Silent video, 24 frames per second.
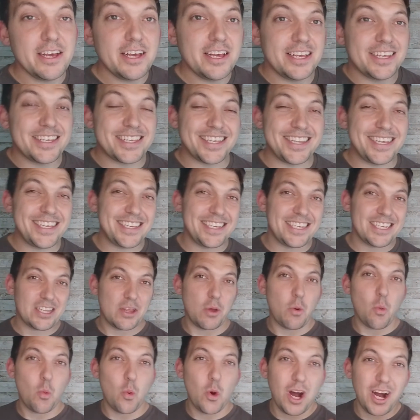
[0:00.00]
So this is the
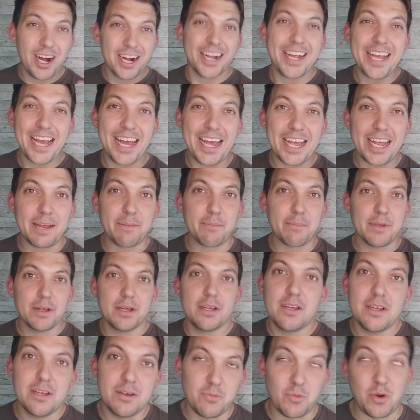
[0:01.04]
one game,
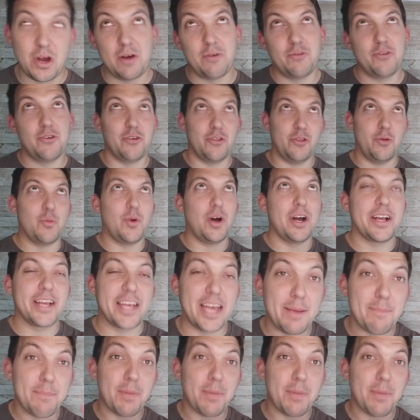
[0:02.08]
well, not the one game,